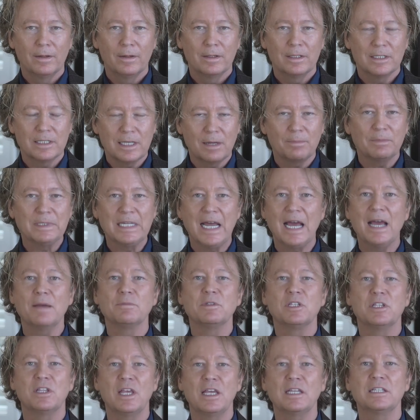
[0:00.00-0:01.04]

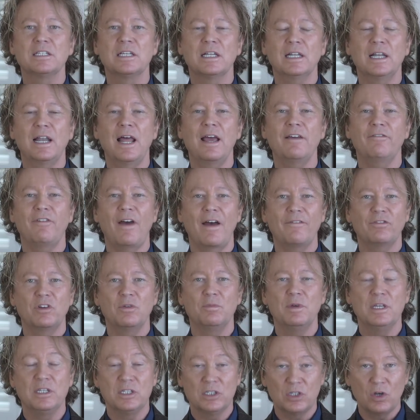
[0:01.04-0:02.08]
Sometimes things in life have to
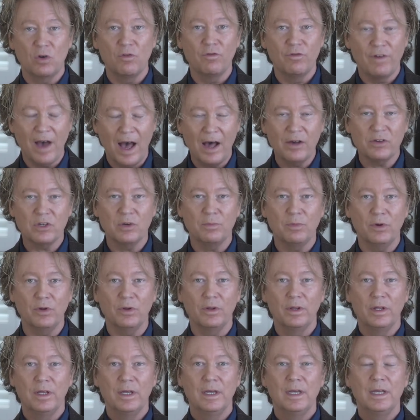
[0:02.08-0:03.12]
be so valuable
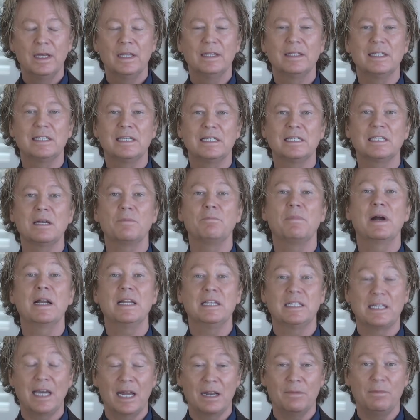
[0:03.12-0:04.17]
that
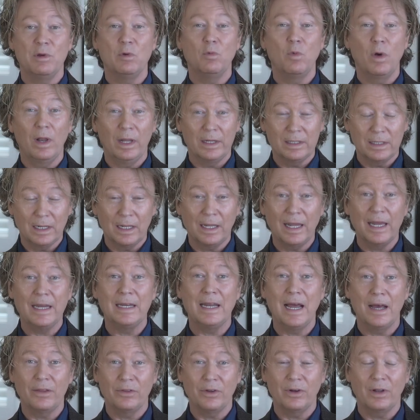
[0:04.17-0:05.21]
somebody's got to be willing to lay
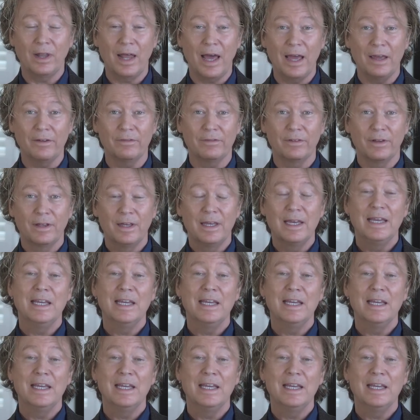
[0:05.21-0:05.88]
down their life.